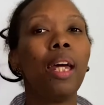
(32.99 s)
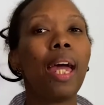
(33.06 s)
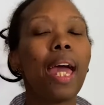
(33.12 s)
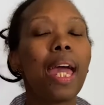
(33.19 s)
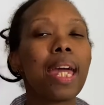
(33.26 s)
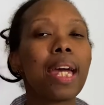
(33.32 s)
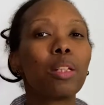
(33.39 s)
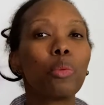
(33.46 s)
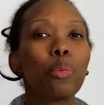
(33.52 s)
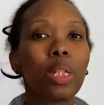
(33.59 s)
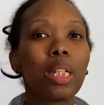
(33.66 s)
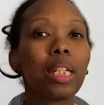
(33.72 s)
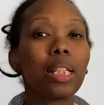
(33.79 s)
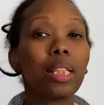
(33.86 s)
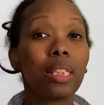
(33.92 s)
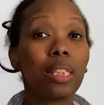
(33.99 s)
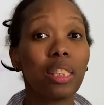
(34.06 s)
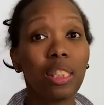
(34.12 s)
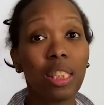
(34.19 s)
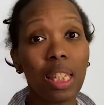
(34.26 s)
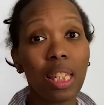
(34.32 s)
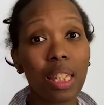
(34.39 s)
And we can
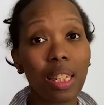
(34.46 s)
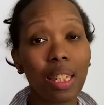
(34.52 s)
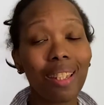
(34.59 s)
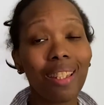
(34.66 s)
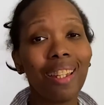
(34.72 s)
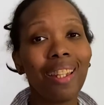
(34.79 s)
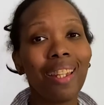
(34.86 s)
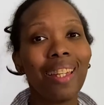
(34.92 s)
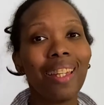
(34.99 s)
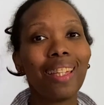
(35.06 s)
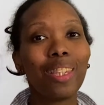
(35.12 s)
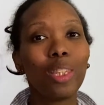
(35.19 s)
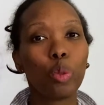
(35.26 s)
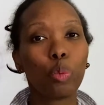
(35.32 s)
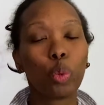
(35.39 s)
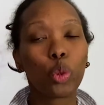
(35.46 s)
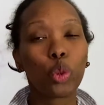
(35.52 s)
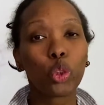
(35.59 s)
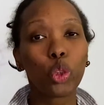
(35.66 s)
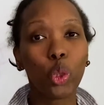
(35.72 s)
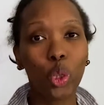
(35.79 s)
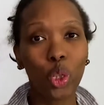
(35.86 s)
see the
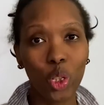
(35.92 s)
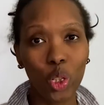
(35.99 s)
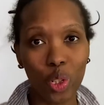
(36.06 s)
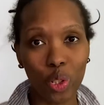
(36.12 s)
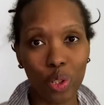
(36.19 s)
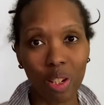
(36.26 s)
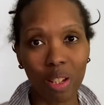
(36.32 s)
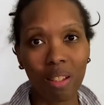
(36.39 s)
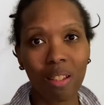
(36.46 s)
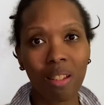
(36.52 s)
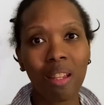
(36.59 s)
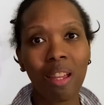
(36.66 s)
return